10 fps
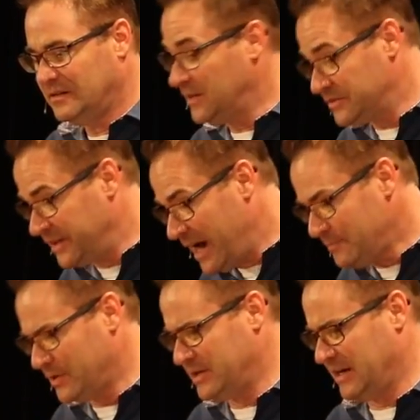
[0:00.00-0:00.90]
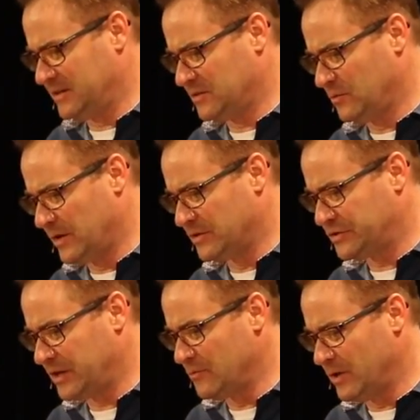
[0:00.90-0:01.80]
does not predict whether
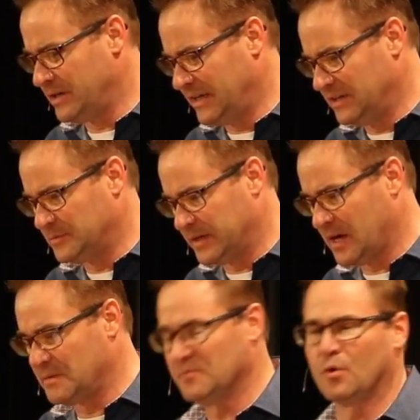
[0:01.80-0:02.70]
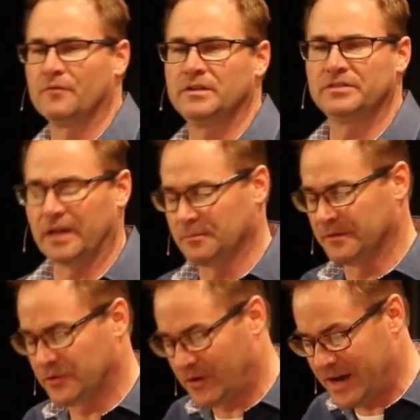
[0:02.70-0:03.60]
someone is becoming more of a disciple
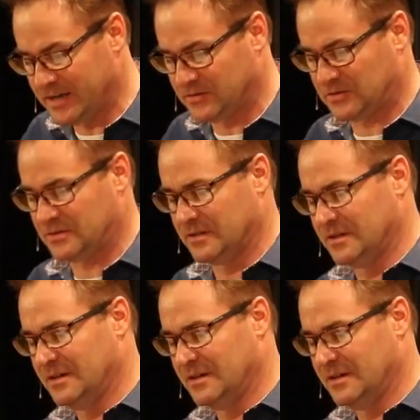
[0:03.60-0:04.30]
of Christ.